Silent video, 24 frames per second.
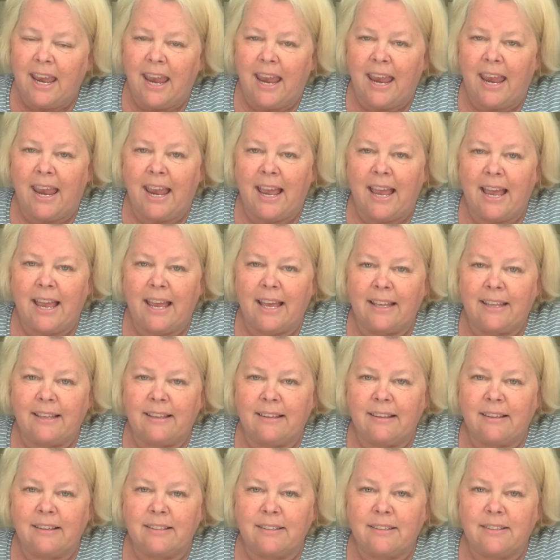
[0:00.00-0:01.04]

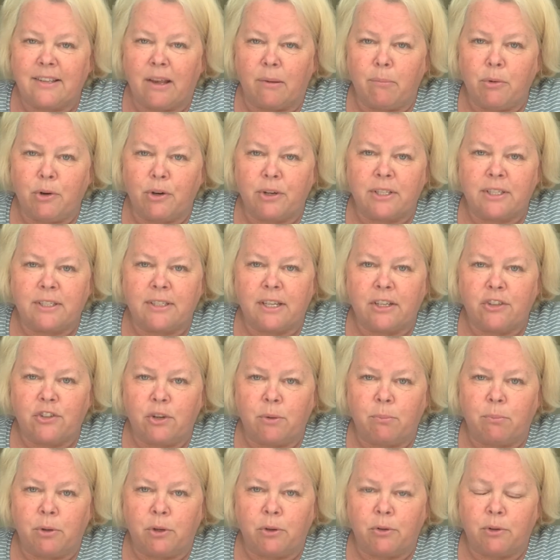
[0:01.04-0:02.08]
And summer is such
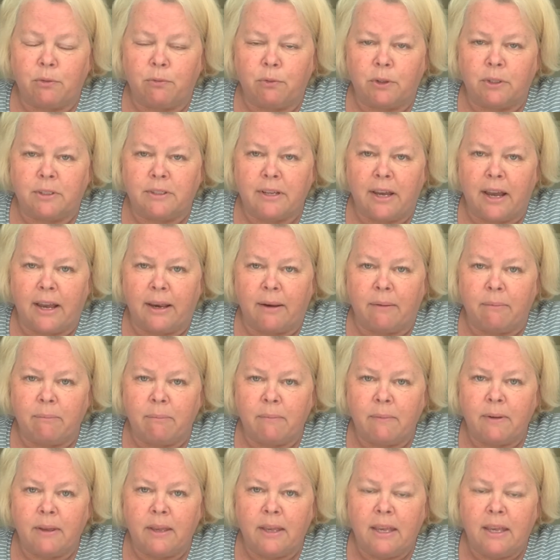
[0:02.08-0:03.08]
a beautiful time.